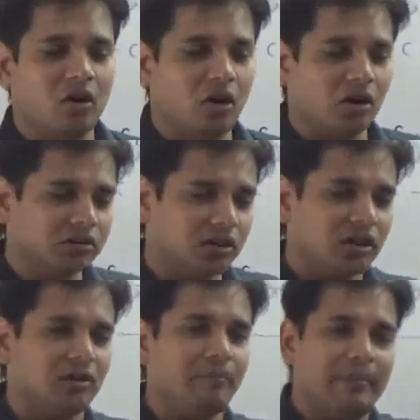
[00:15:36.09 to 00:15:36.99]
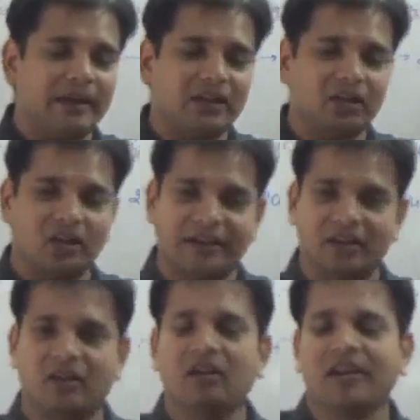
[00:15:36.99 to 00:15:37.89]
on the metallic
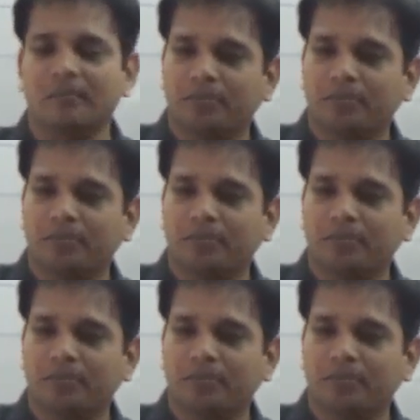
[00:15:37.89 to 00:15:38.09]
rod,